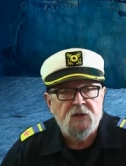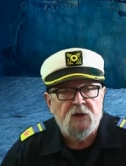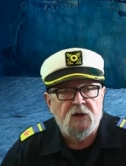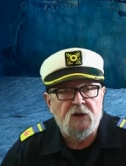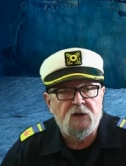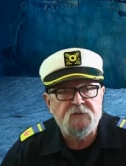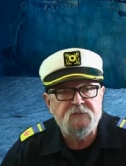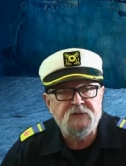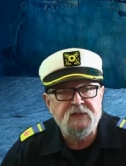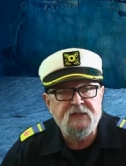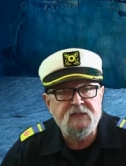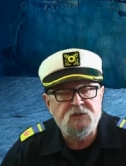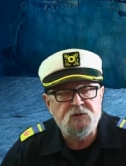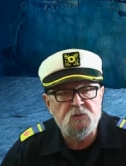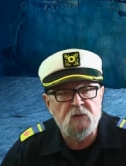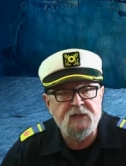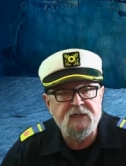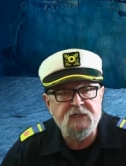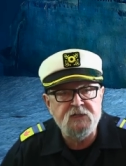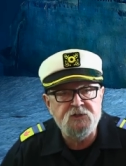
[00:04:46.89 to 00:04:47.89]
Of the
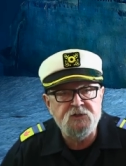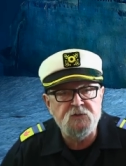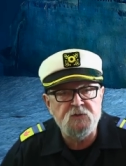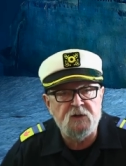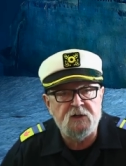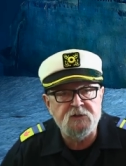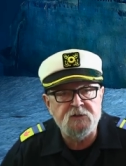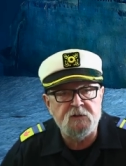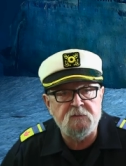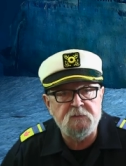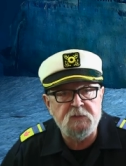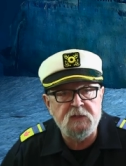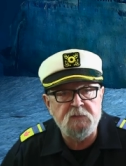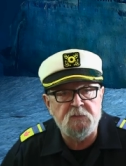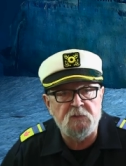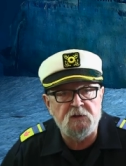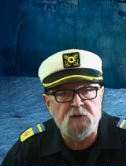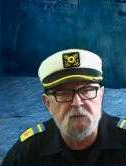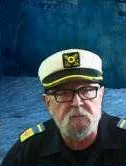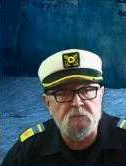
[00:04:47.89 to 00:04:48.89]
2,200
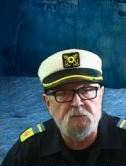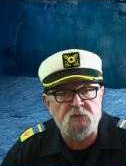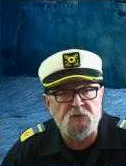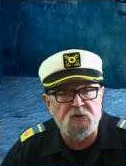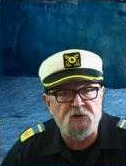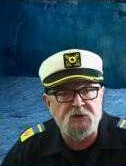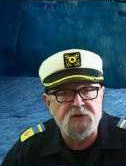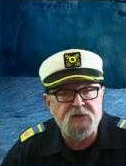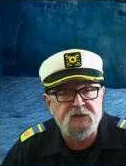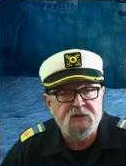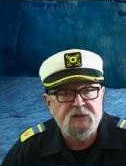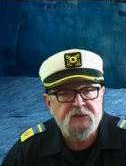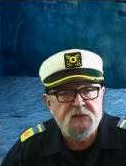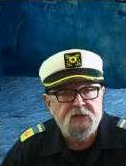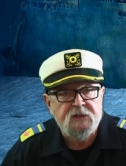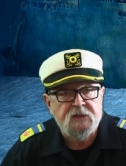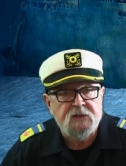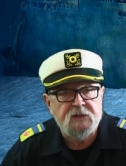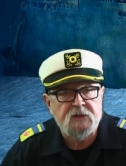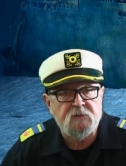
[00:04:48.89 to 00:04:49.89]
people on board,
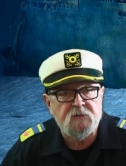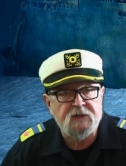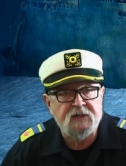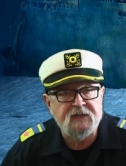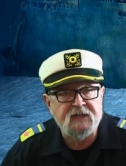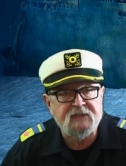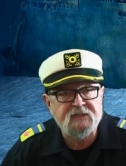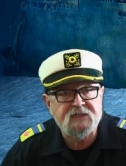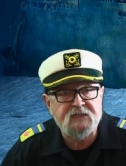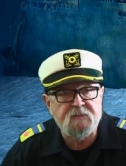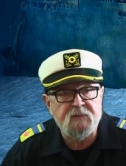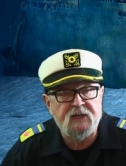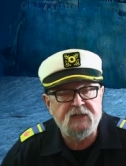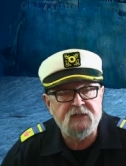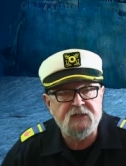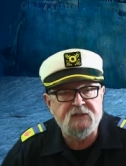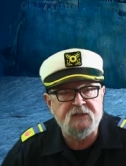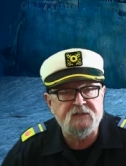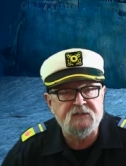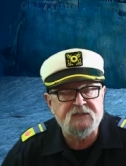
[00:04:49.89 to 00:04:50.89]
there were an
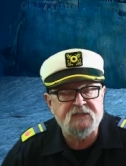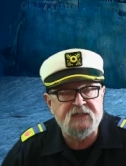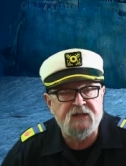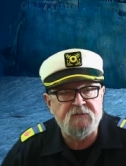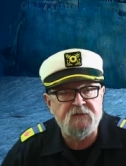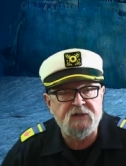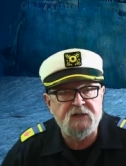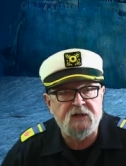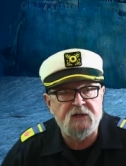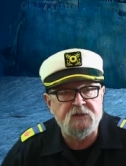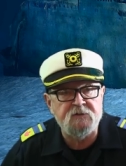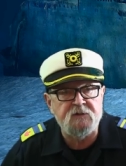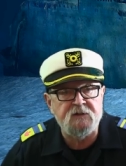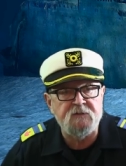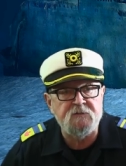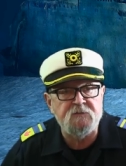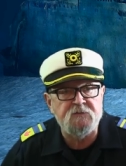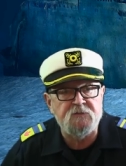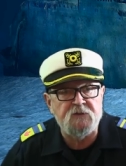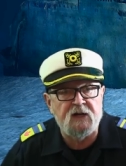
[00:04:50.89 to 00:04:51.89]
estimated
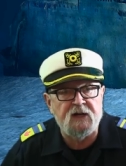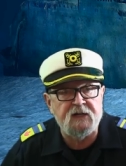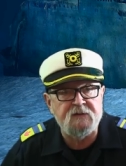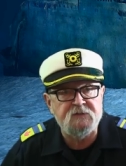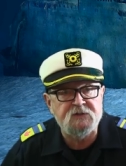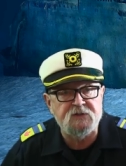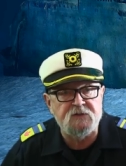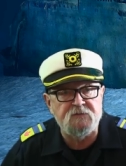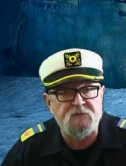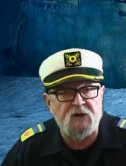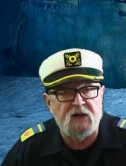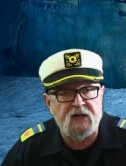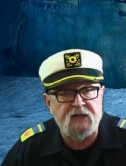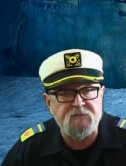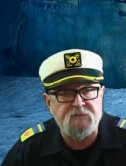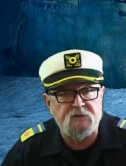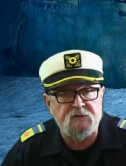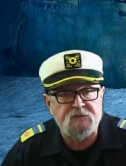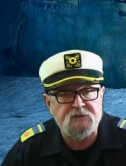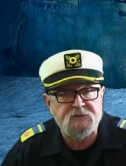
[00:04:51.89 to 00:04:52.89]
705
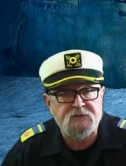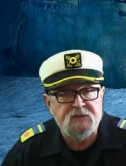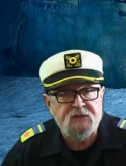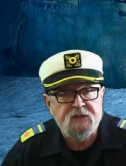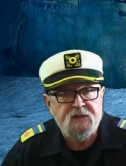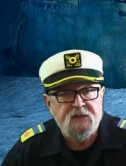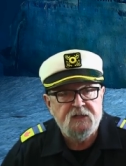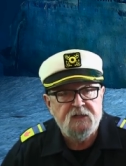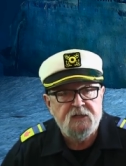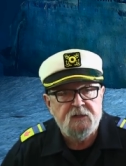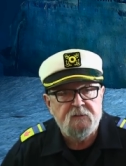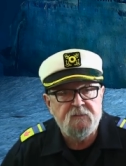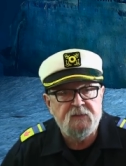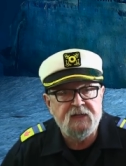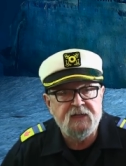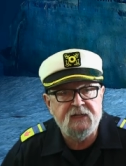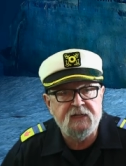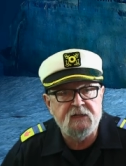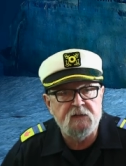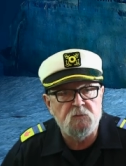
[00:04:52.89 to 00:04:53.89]
survivors,
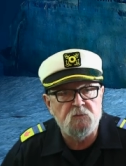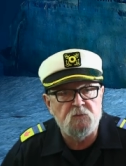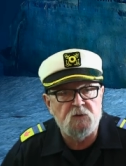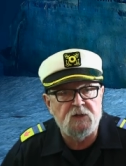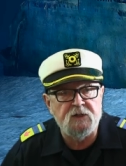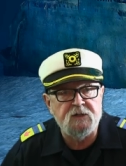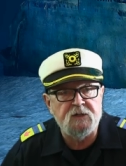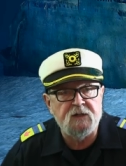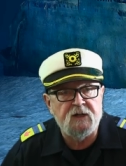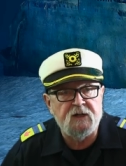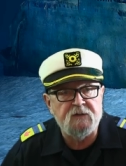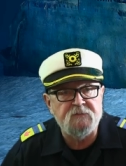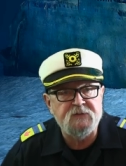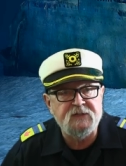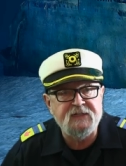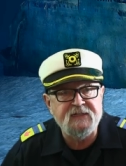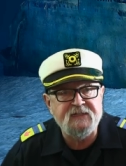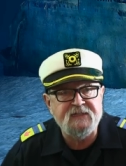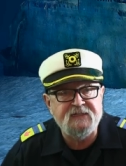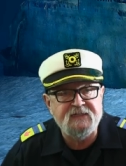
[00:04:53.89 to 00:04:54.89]
making it one of
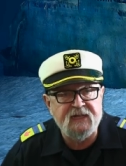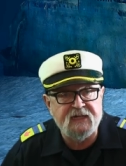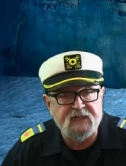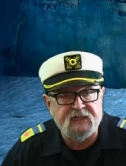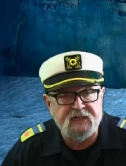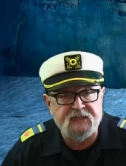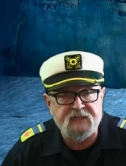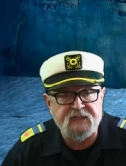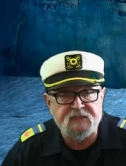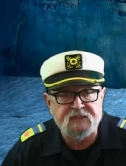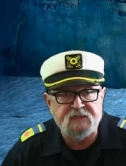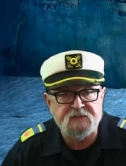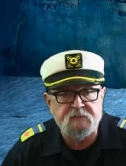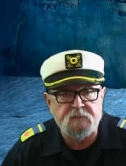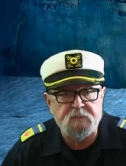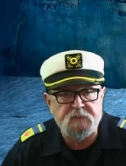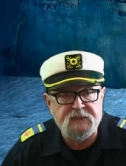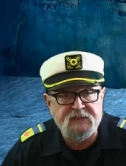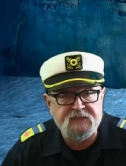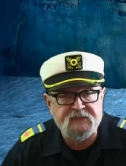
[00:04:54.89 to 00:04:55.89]
the deadliest
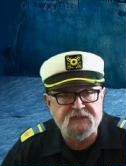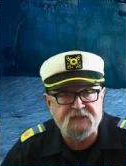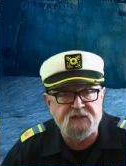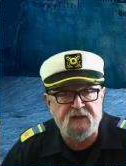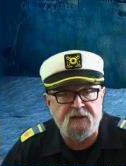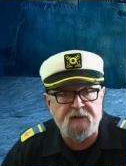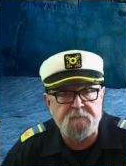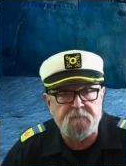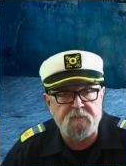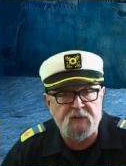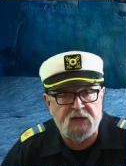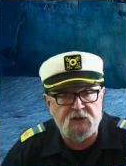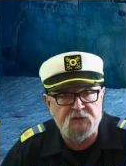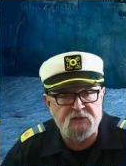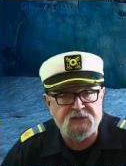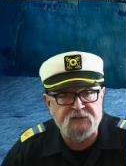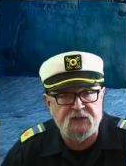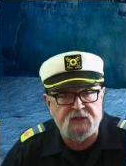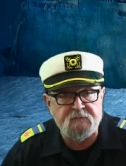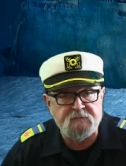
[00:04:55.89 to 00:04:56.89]
peacetime
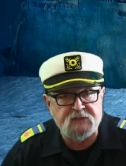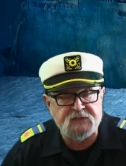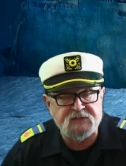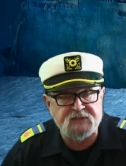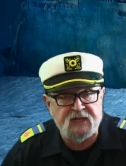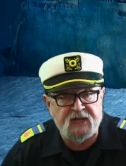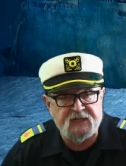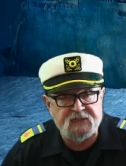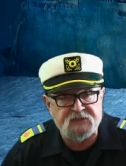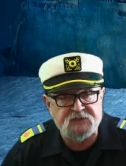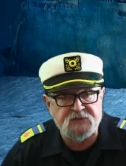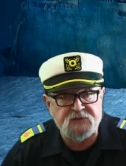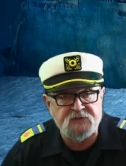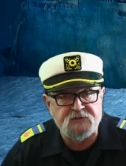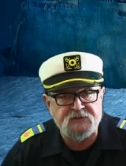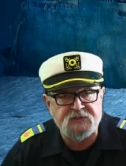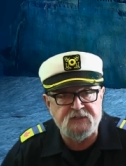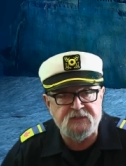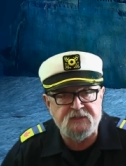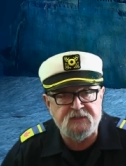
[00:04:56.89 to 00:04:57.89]
maritime
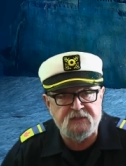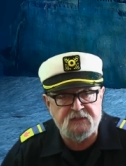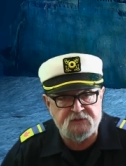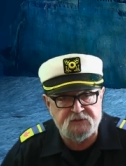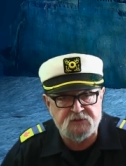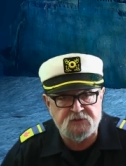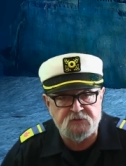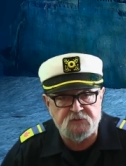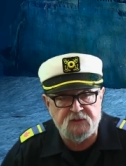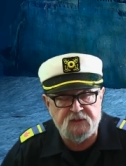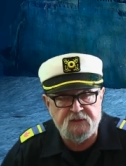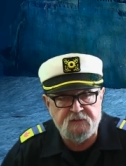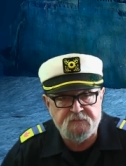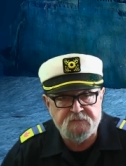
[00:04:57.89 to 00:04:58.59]
disasters in history.